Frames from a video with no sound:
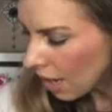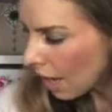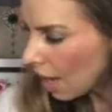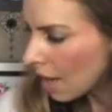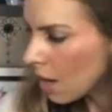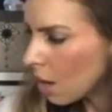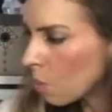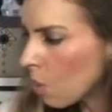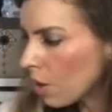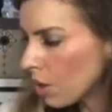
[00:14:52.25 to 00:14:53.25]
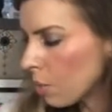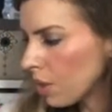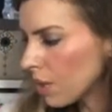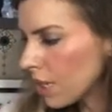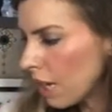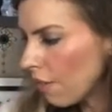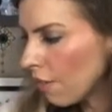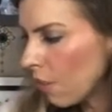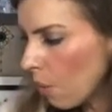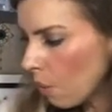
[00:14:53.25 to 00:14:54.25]
and what you want it
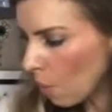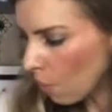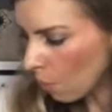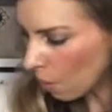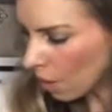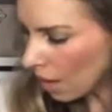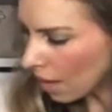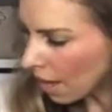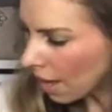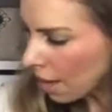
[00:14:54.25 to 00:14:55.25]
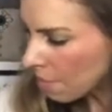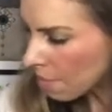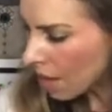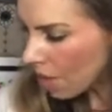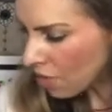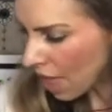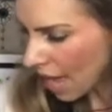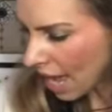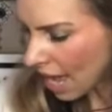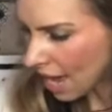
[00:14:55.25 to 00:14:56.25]
for, and
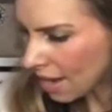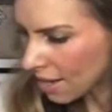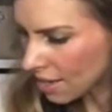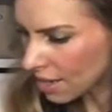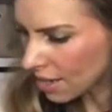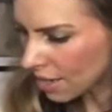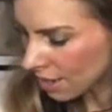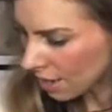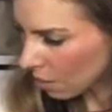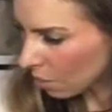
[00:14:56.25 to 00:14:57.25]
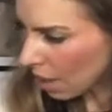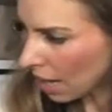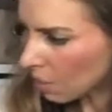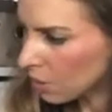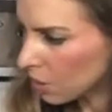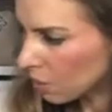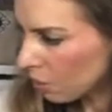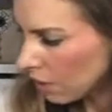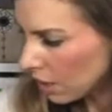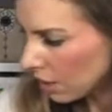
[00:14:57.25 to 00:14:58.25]
then what else have
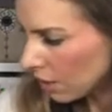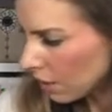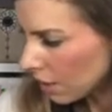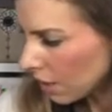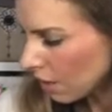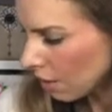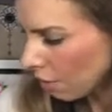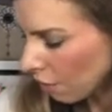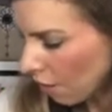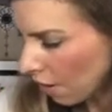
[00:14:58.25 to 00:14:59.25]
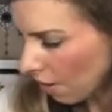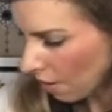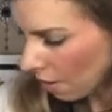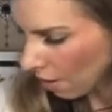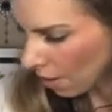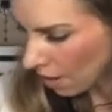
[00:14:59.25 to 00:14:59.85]
we done so far?